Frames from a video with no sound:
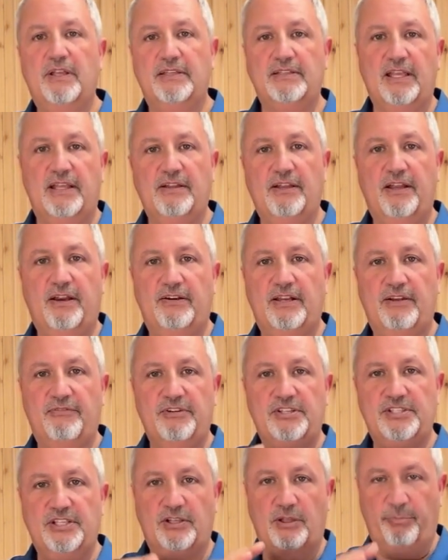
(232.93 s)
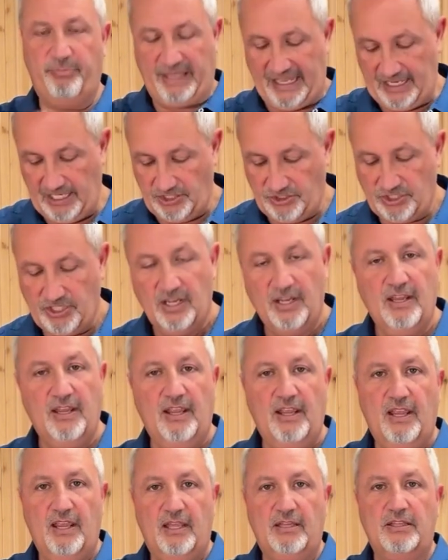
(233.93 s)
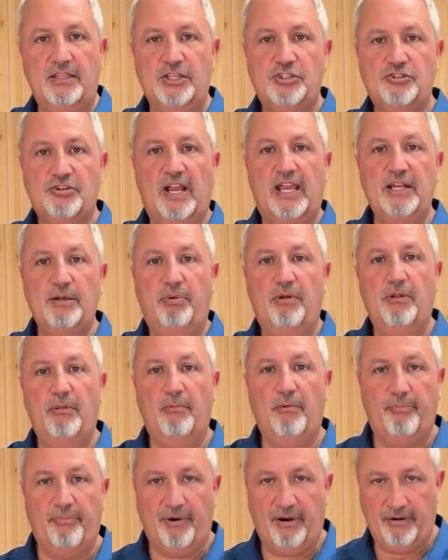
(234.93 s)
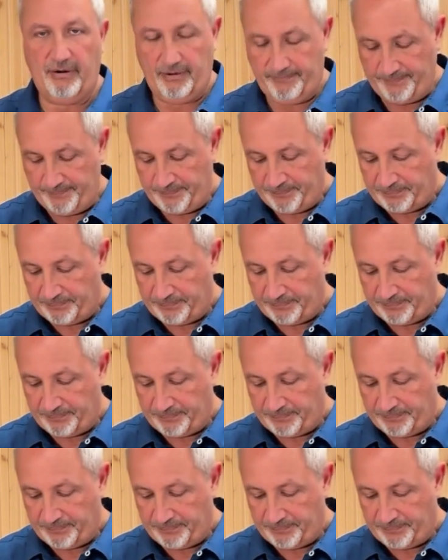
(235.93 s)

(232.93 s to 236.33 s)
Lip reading: and they layered every single page, and then you try to pull them apart.